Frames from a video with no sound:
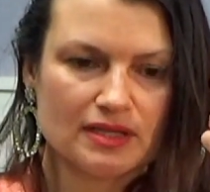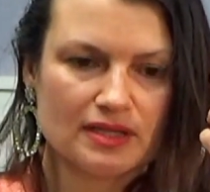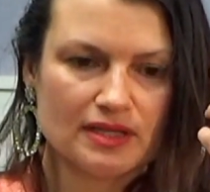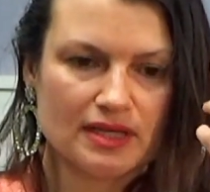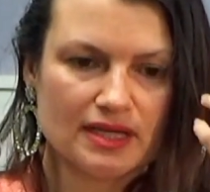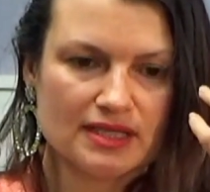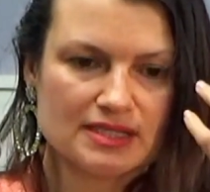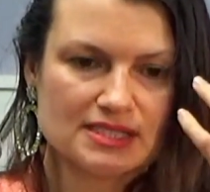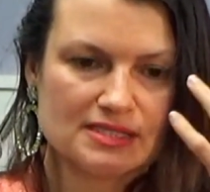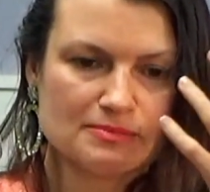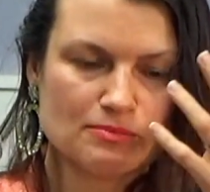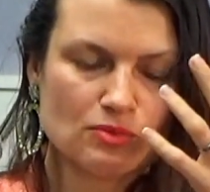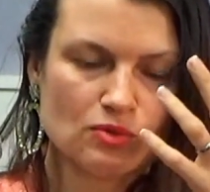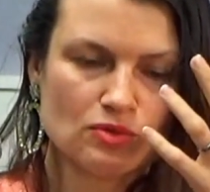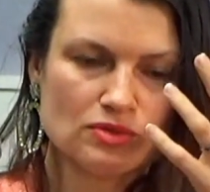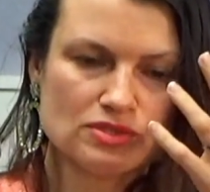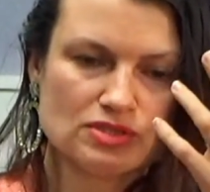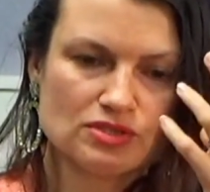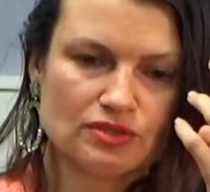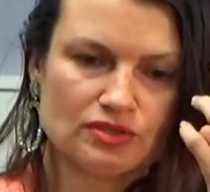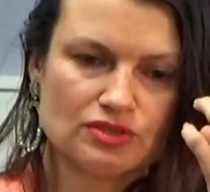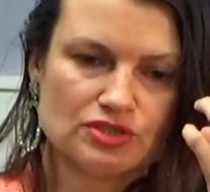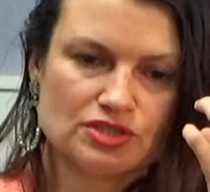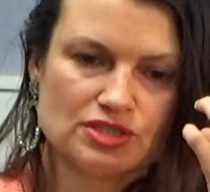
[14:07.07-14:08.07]
it's more
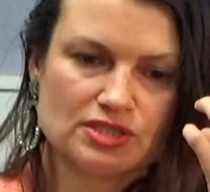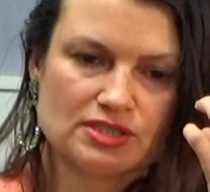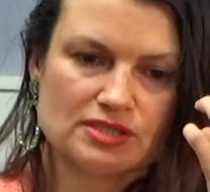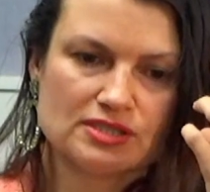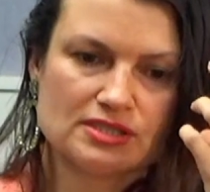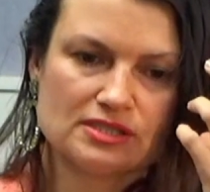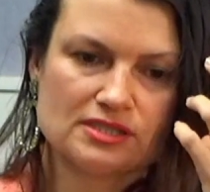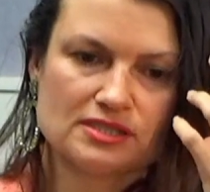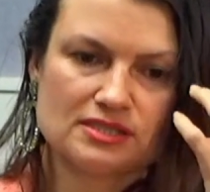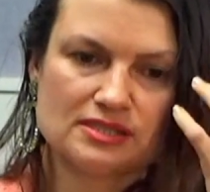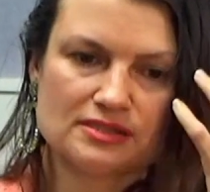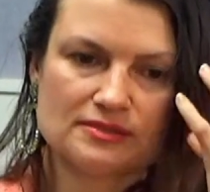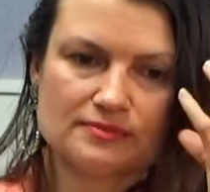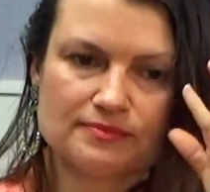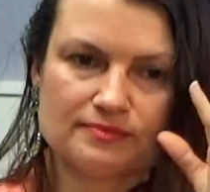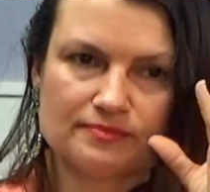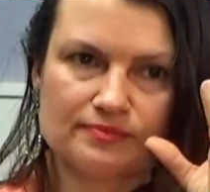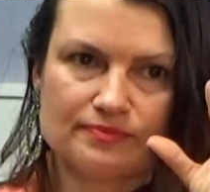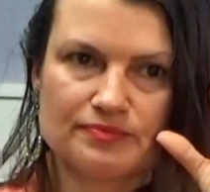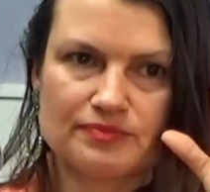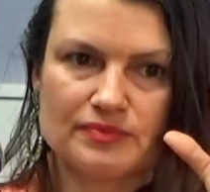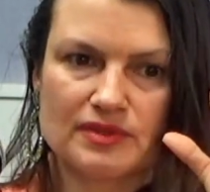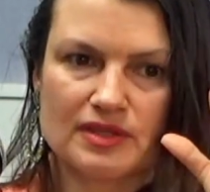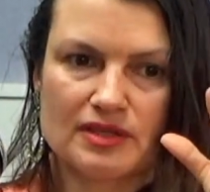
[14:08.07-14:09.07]
so just
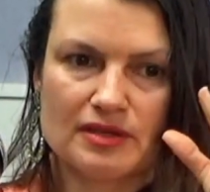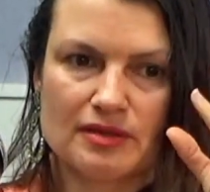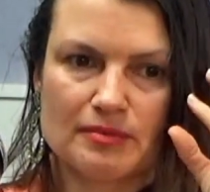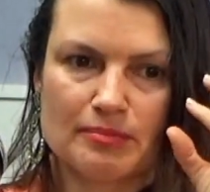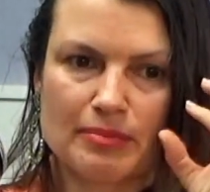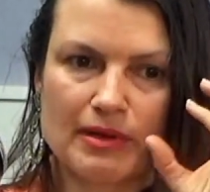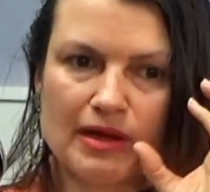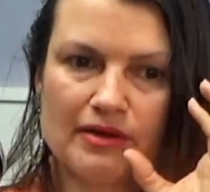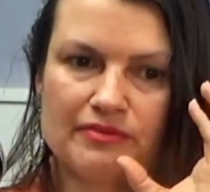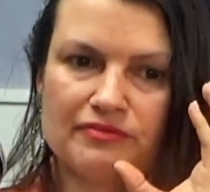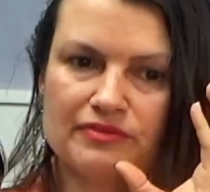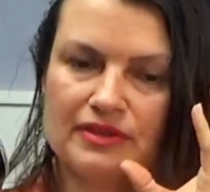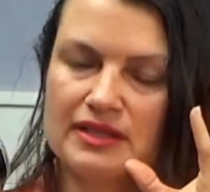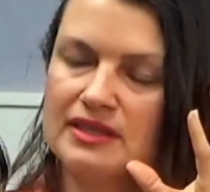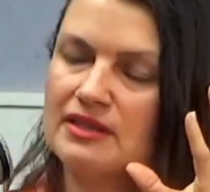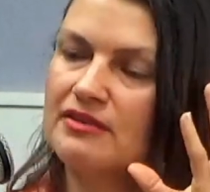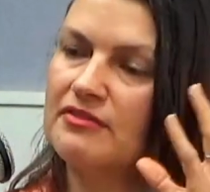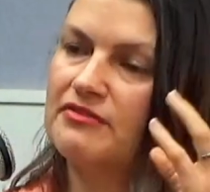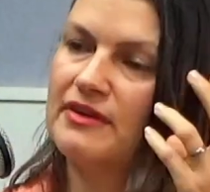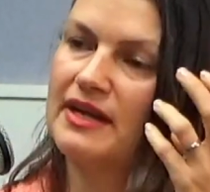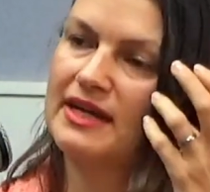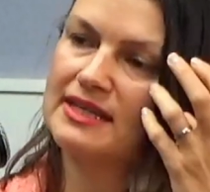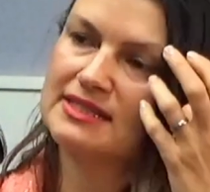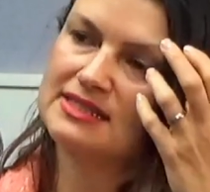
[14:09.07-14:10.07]
puffing the
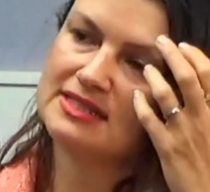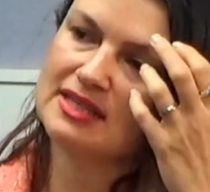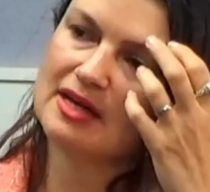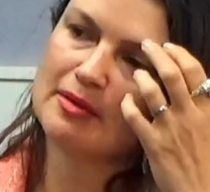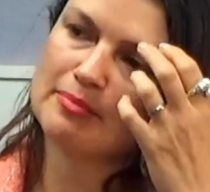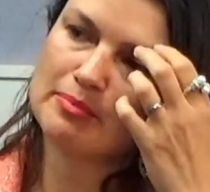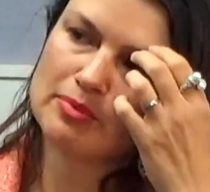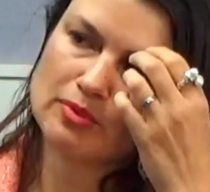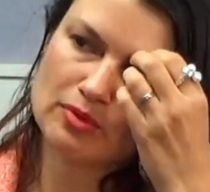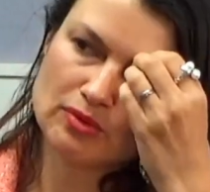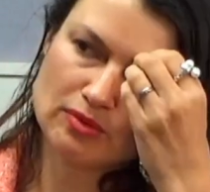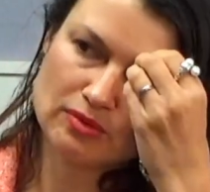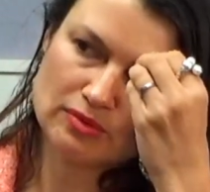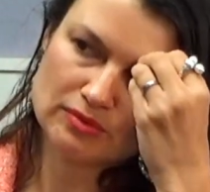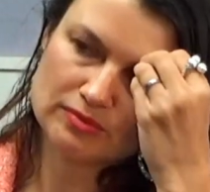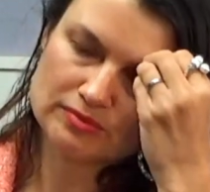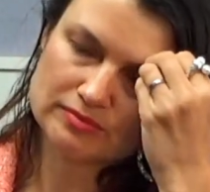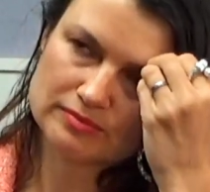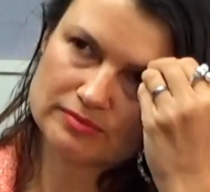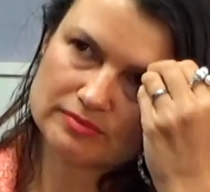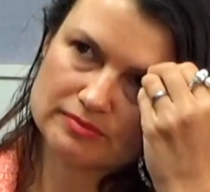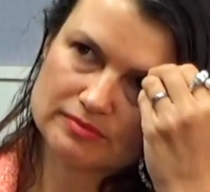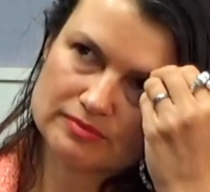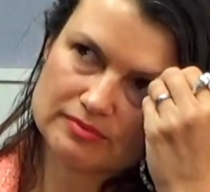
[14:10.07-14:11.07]
face up, or
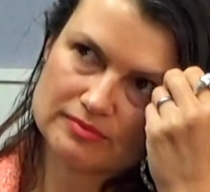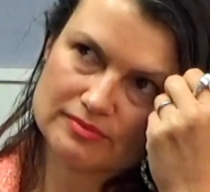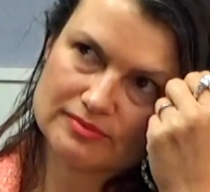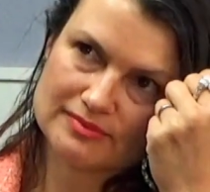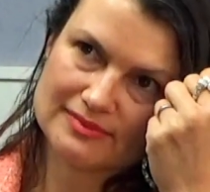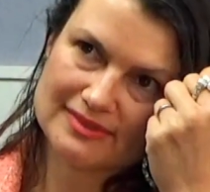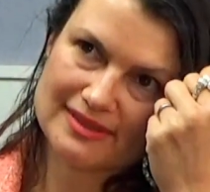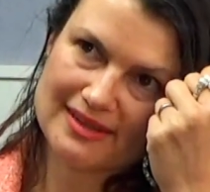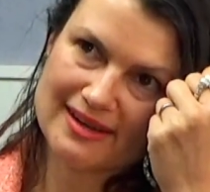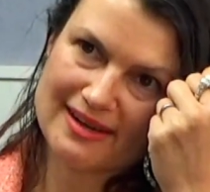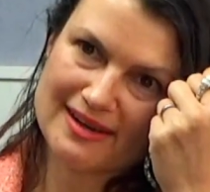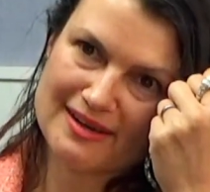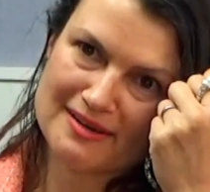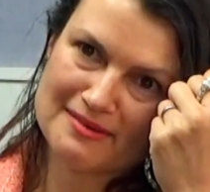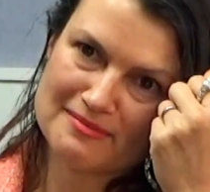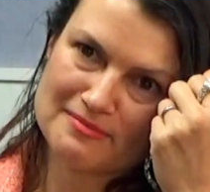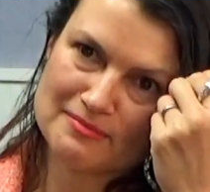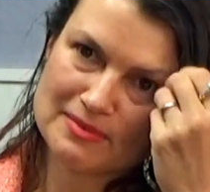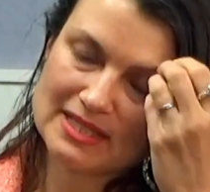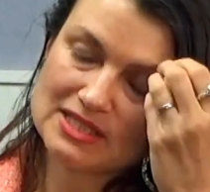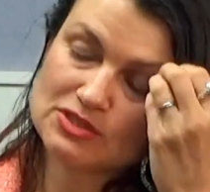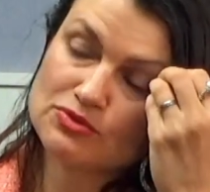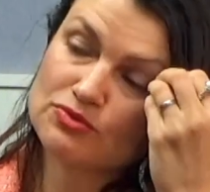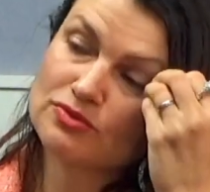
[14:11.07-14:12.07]

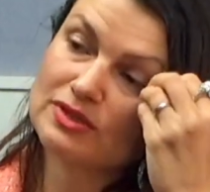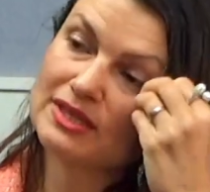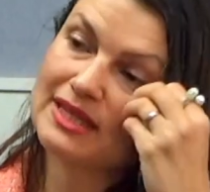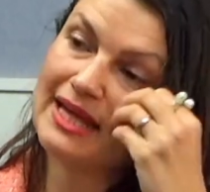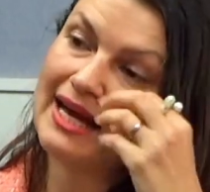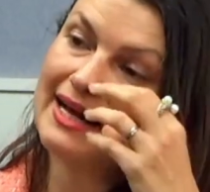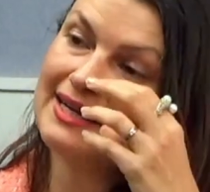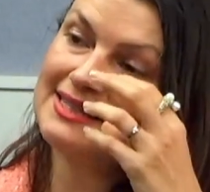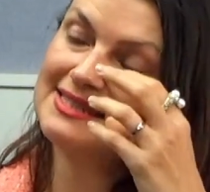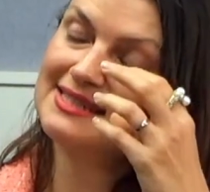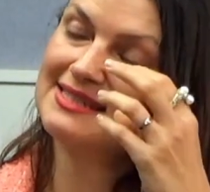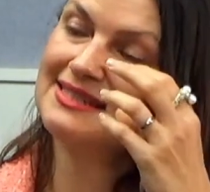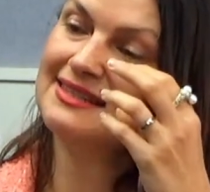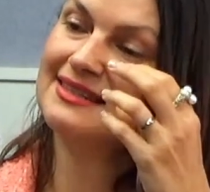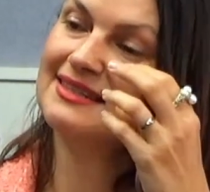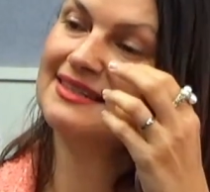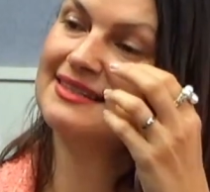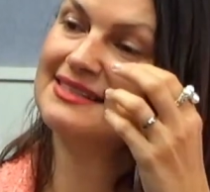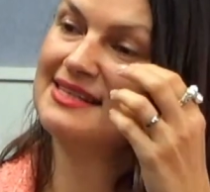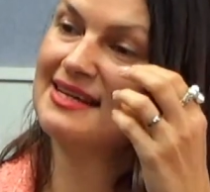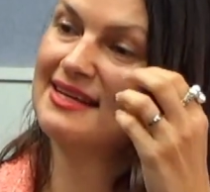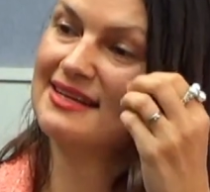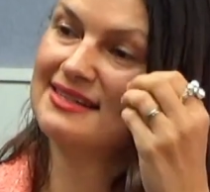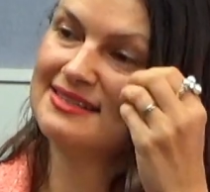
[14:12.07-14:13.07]
it's relaxing the
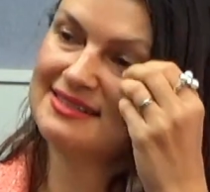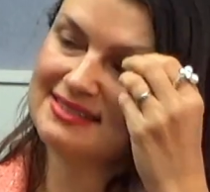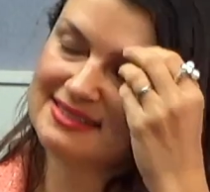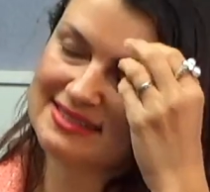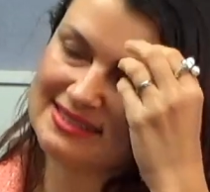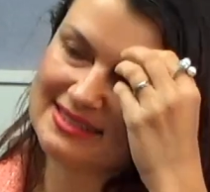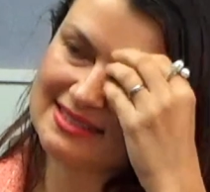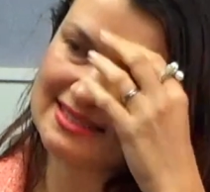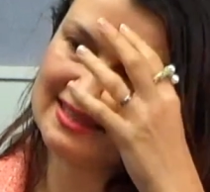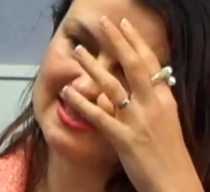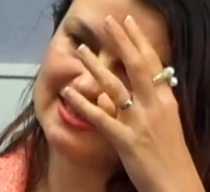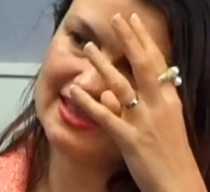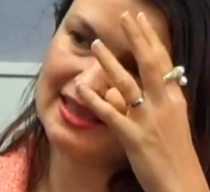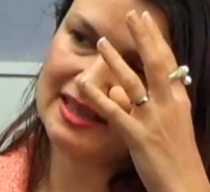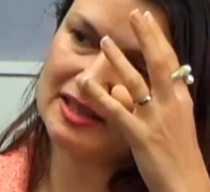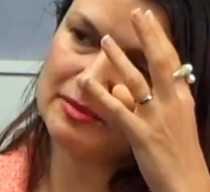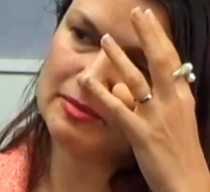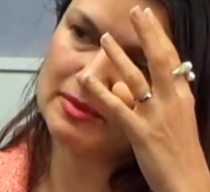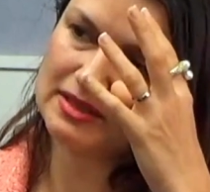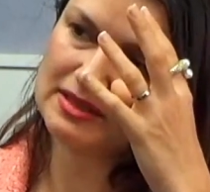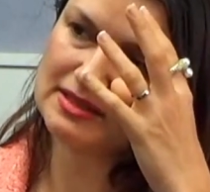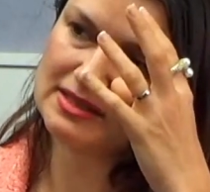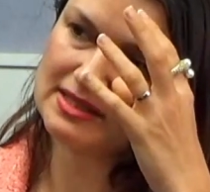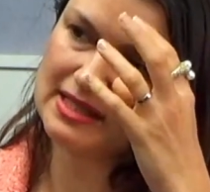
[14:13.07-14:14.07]
tendons and the
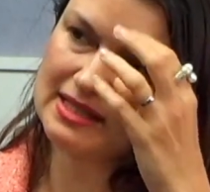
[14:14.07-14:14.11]
ligaments.